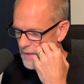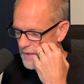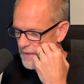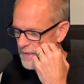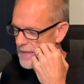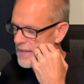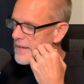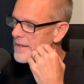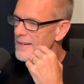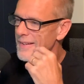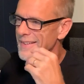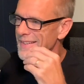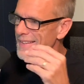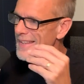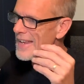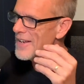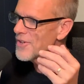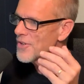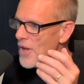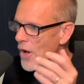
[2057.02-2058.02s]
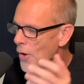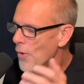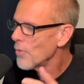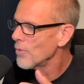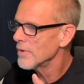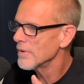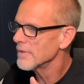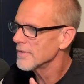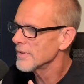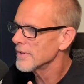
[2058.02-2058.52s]
then then
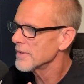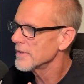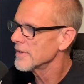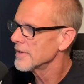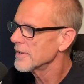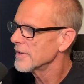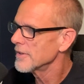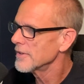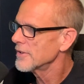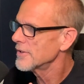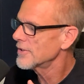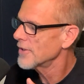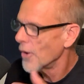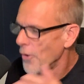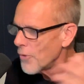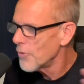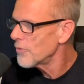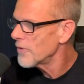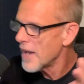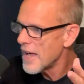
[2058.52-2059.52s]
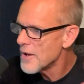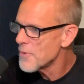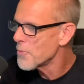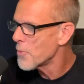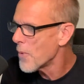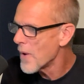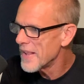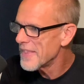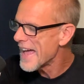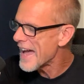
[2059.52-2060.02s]
don't don't
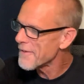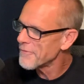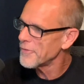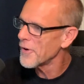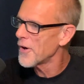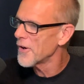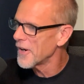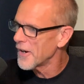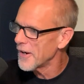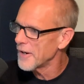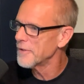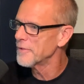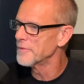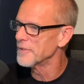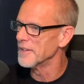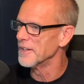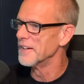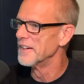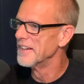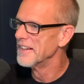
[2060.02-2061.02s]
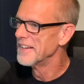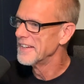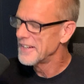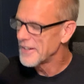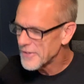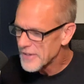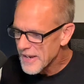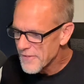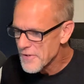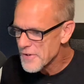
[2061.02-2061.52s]
run that far over. Mm-hmm. You
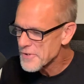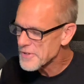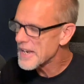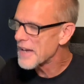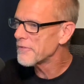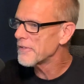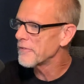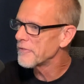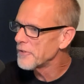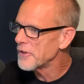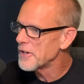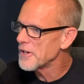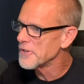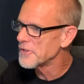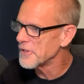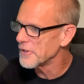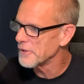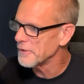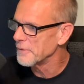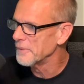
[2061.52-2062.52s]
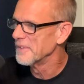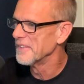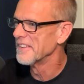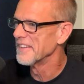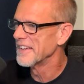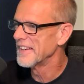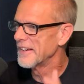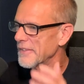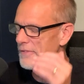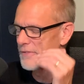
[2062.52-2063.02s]
know, give yourself a foot or two
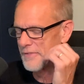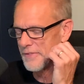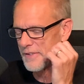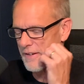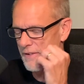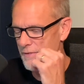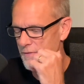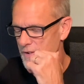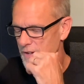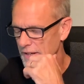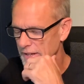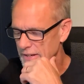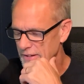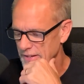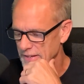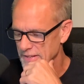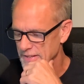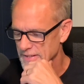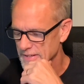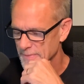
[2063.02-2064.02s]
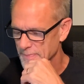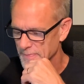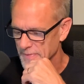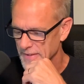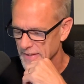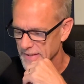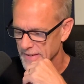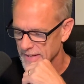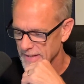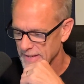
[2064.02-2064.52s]
yeah. of, of clearance.
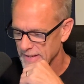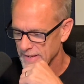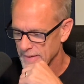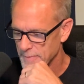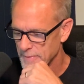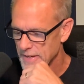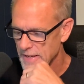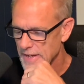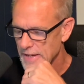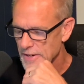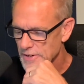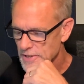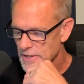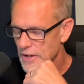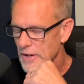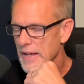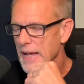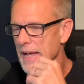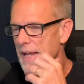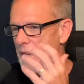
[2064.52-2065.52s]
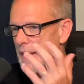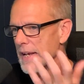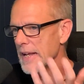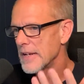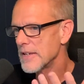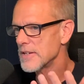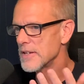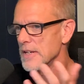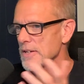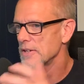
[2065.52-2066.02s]
Um, so, and
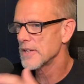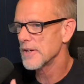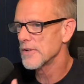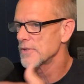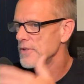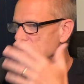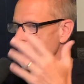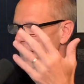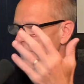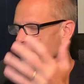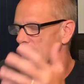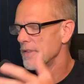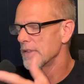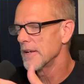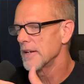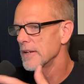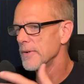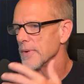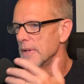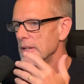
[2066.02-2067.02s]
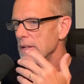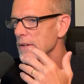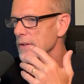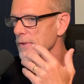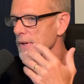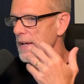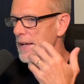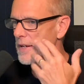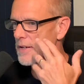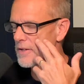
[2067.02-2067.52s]
that's this goes to everything that we do,
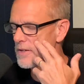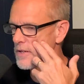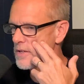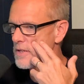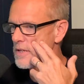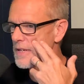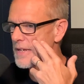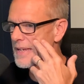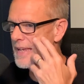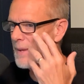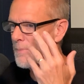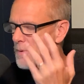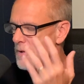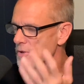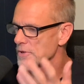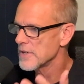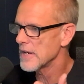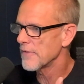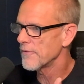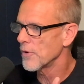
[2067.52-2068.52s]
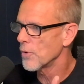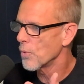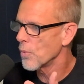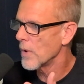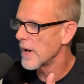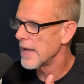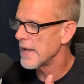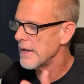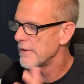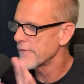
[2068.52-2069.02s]
right? Just keep yourself
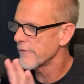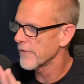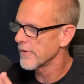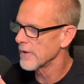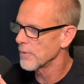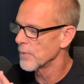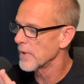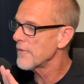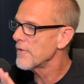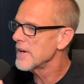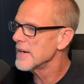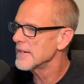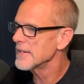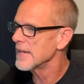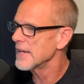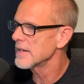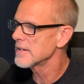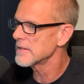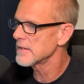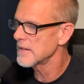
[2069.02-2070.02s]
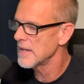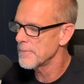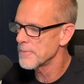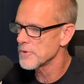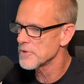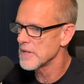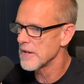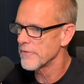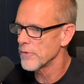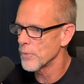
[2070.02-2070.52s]
away, from, whatever it takes to keep
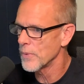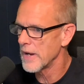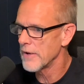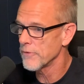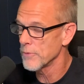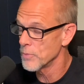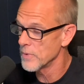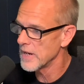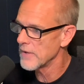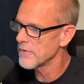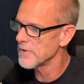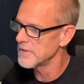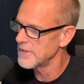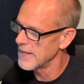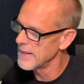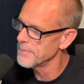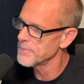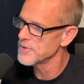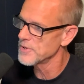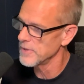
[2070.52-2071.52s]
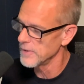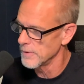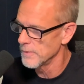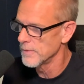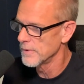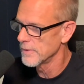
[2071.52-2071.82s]
yourself away from whatever tempts you,